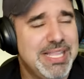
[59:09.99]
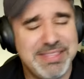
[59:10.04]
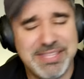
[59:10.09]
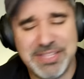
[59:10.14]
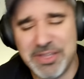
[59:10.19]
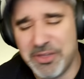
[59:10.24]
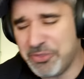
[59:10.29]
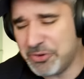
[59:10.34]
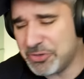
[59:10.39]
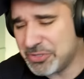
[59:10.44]

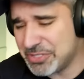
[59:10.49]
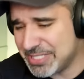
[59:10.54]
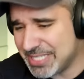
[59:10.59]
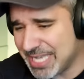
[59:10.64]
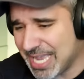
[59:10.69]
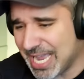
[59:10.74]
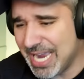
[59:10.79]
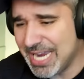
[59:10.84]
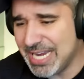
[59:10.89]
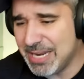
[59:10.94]
the other
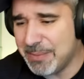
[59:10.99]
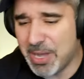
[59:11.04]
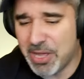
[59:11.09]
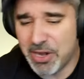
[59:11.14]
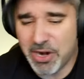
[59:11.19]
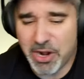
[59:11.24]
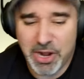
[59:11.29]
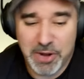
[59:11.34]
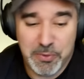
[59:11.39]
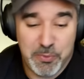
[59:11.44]
side,
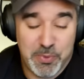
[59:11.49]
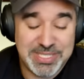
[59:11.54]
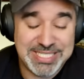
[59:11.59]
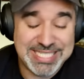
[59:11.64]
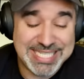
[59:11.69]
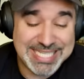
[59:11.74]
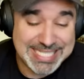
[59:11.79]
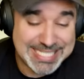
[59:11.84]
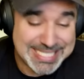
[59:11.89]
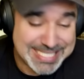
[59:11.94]
about uh, what's
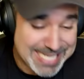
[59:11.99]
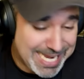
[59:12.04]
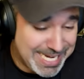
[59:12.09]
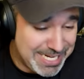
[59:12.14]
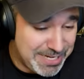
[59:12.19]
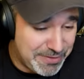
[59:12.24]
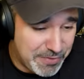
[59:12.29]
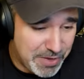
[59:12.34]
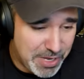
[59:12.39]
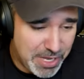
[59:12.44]

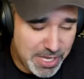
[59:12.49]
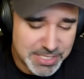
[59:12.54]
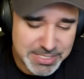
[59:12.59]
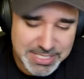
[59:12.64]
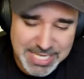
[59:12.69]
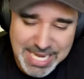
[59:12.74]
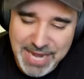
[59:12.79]
inside of us,